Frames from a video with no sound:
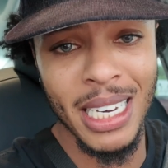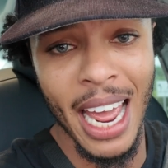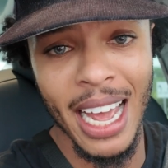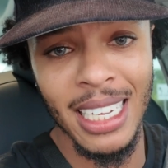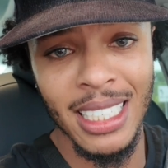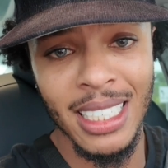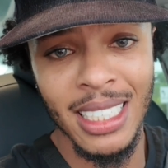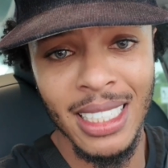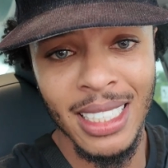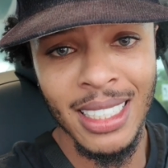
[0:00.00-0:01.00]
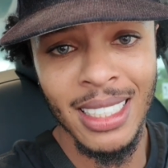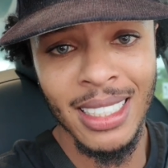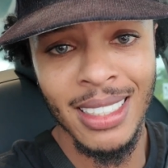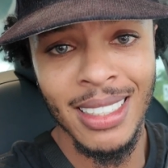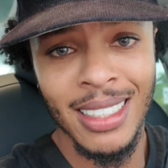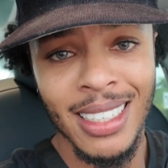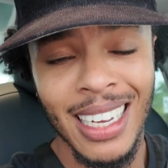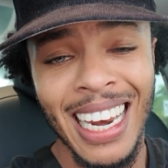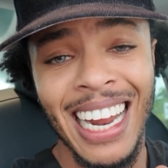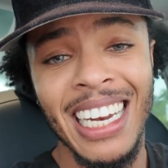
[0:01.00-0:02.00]
tags.
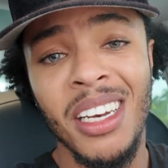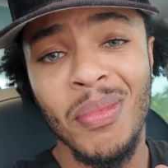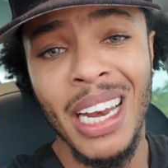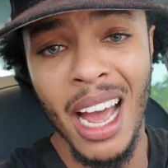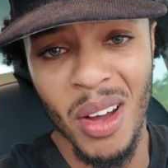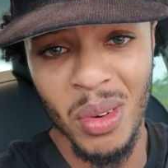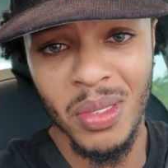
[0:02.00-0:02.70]
And I need them now.